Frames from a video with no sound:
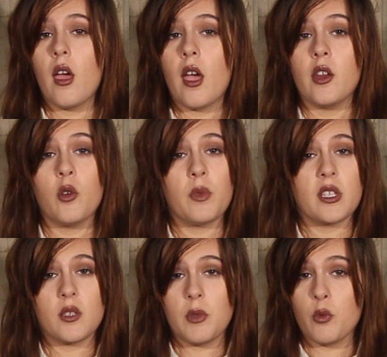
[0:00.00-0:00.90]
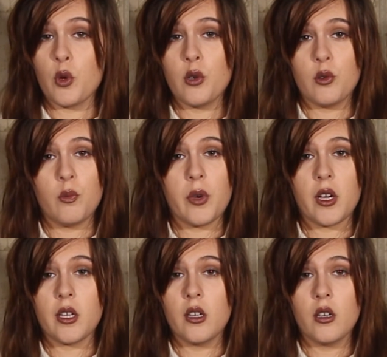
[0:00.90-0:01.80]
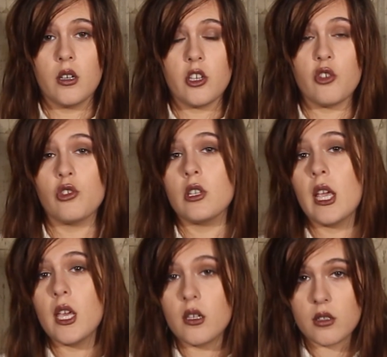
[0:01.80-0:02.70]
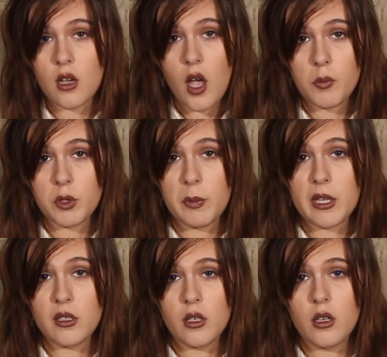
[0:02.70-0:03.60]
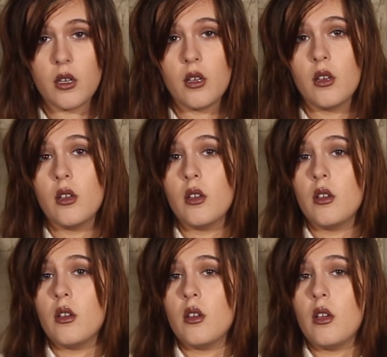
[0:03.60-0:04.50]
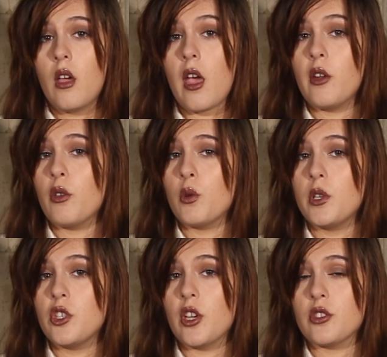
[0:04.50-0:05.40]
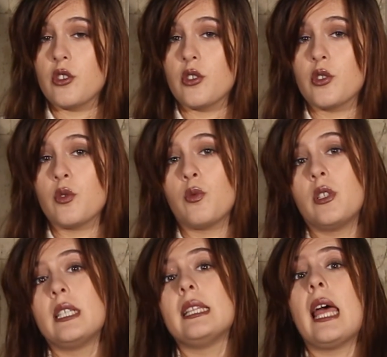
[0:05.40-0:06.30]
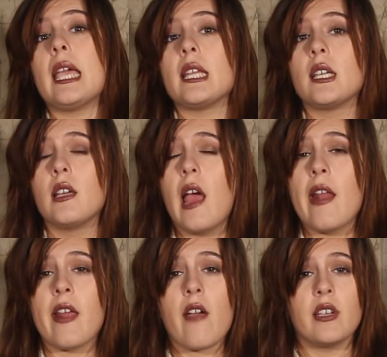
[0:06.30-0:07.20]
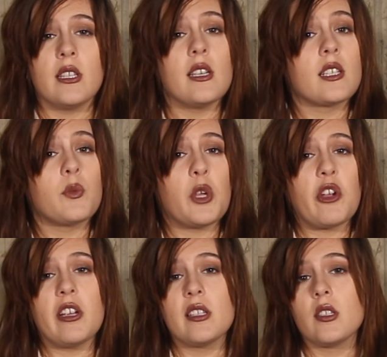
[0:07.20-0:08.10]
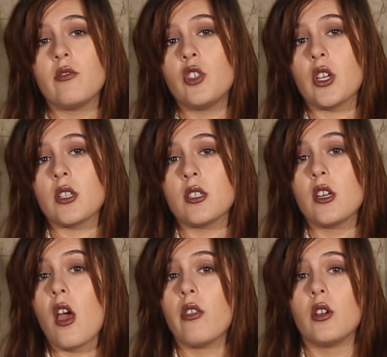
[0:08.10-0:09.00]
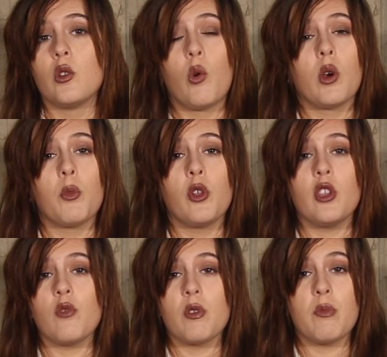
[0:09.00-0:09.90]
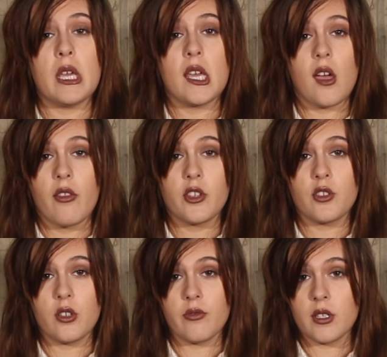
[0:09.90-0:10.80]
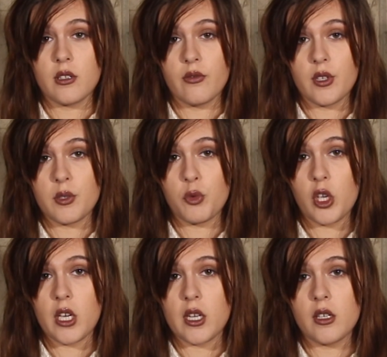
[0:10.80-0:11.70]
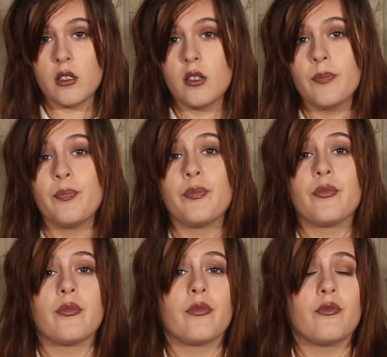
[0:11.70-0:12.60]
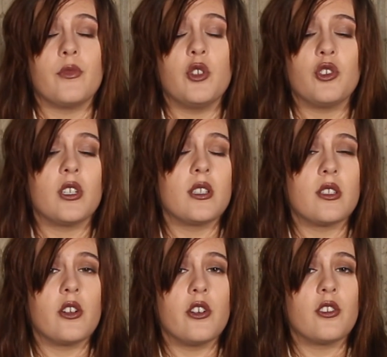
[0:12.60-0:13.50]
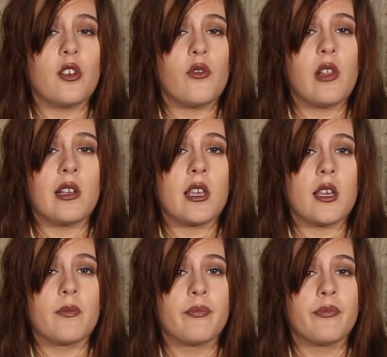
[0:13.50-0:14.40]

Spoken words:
I don't mean to be rude, but you should take it as a compliment. I know the Winchesters would delight at having the experience of just another normal human being on the surface of this planet. You should consider yourself lucky.